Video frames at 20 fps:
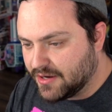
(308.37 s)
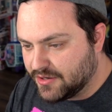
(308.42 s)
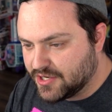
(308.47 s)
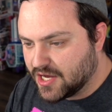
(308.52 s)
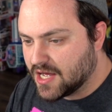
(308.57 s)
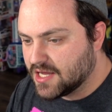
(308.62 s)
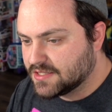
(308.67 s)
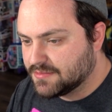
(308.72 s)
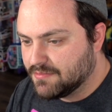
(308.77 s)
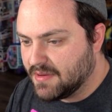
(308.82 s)
it
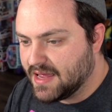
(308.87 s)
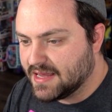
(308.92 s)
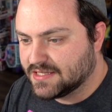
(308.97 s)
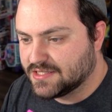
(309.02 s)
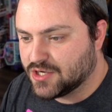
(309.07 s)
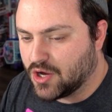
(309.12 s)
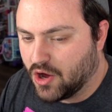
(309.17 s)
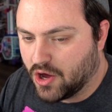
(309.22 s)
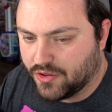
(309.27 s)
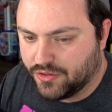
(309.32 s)
does
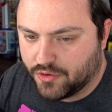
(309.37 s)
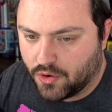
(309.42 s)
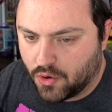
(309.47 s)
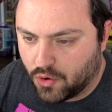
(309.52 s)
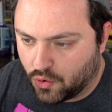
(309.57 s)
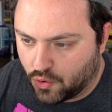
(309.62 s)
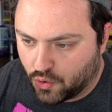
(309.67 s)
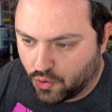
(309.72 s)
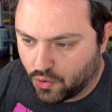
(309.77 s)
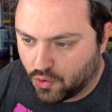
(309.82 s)
miss on the
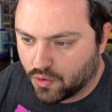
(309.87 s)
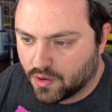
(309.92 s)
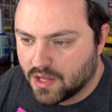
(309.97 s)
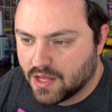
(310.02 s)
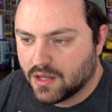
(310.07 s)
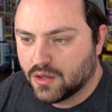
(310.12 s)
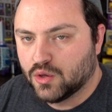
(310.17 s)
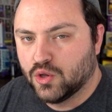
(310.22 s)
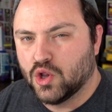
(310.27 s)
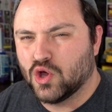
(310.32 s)
whole
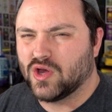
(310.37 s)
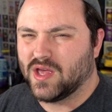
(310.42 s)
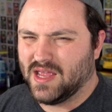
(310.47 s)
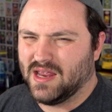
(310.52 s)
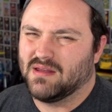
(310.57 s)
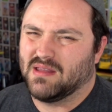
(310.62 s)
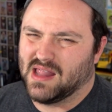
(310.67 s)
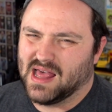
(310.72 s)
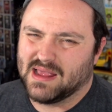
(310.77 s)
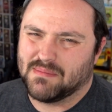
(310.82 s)

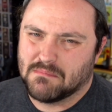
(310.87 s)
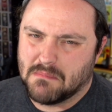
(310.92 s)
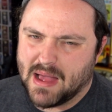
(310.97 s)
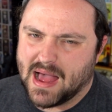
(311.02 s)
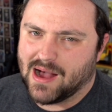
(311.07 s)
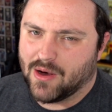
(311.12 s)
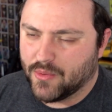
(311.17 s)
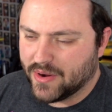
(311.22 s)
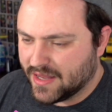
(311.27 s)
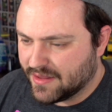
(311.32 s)
looking like
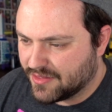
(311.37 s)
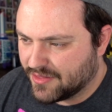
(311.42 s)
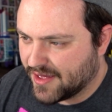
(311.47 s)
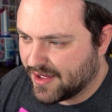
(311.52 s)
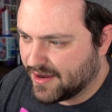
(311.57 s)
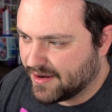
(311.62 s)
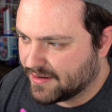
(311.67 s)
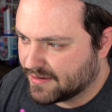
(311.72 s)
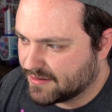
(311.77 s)
Maui thing.